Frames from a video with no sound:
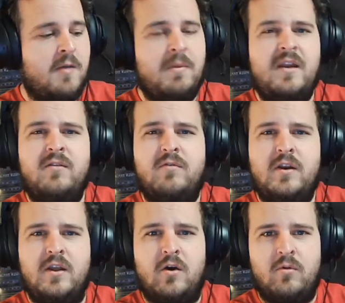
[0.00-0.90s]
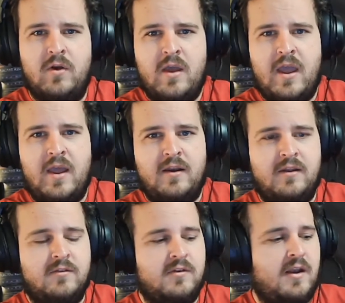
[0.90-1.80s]
made a video. And
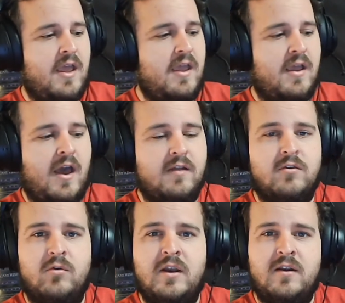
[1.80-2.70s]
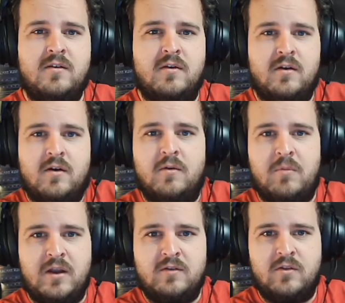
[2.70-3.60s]
he said, "Hey, I donated
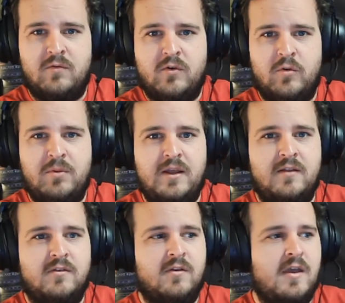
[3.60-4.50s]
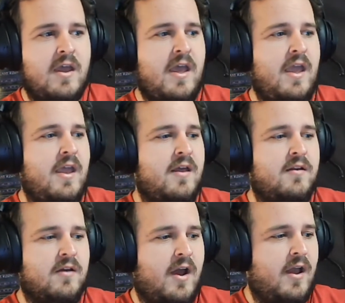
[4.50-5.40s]
money to the Philippines,
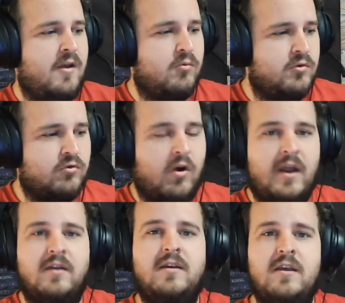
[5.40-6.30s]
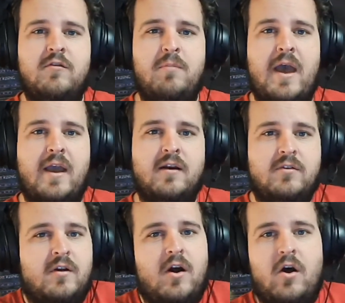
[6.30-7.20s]
and I was trying to give back." And I
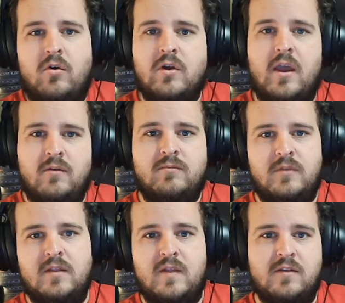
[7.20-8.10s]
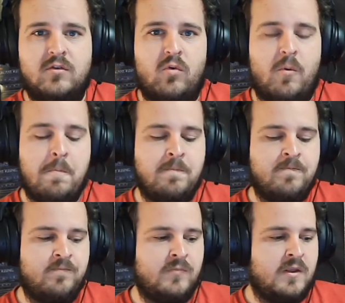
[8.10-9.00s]
thought, "Oh, okay, that's cool."
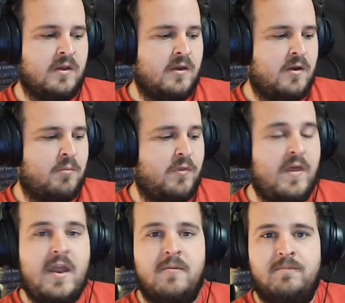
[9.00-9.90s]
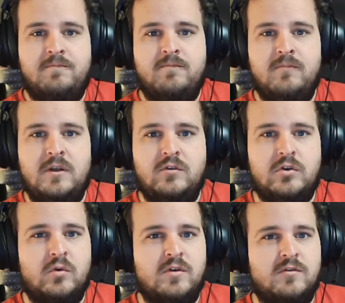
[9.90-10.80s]
But then he
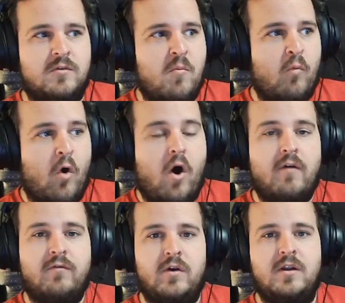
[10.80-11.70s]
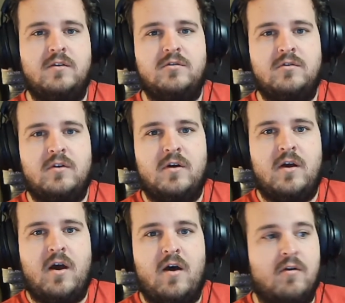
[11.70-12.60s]
showed us some raw footage
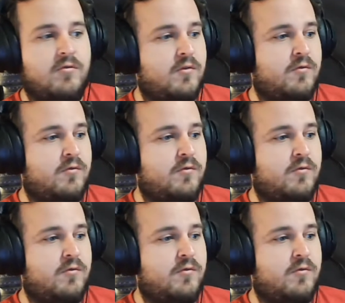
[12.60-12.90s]
of the